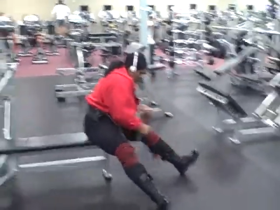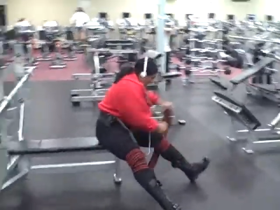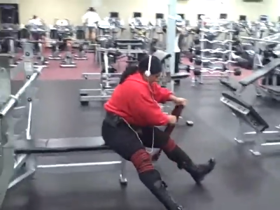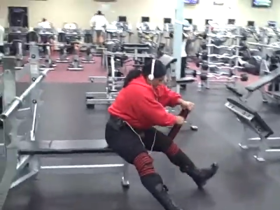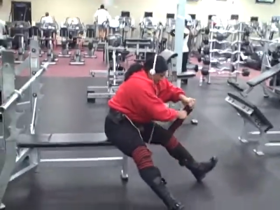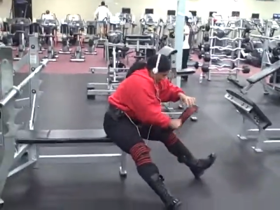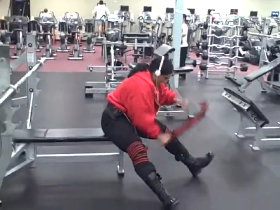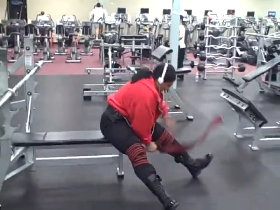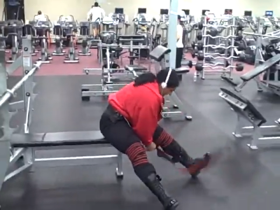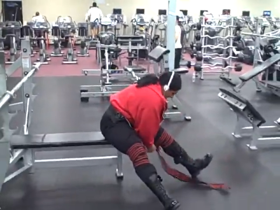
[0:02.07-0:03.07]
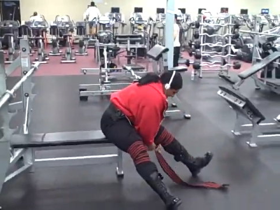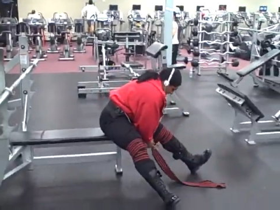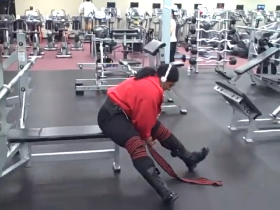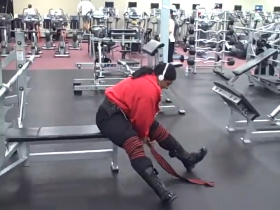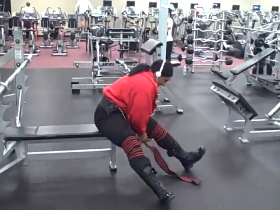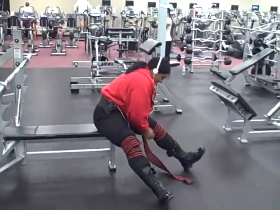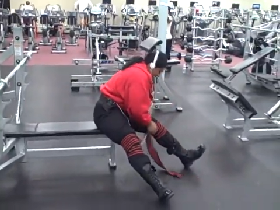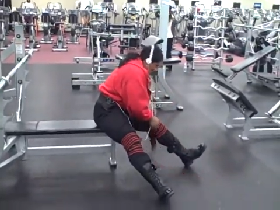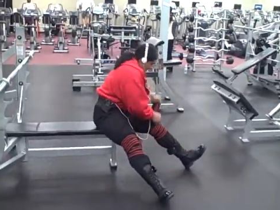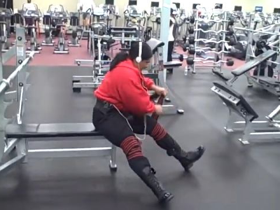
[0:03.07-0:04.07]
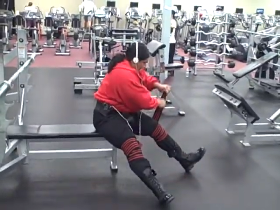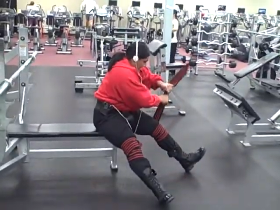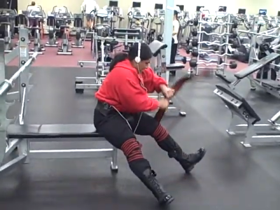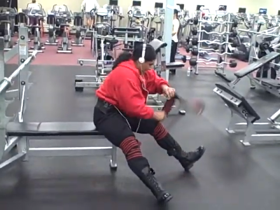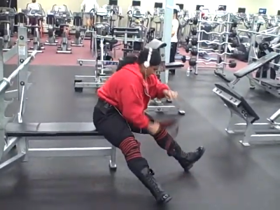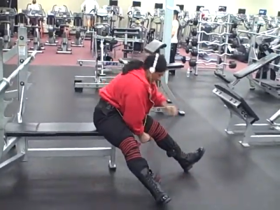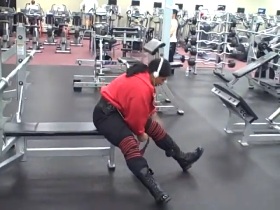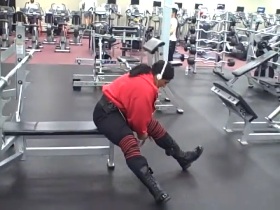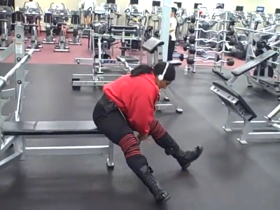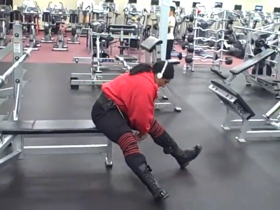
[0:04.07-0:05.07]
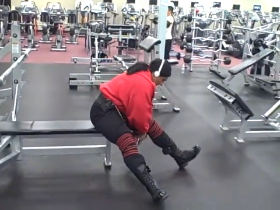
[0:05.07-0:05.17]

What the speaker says: [unreadable: no face in view]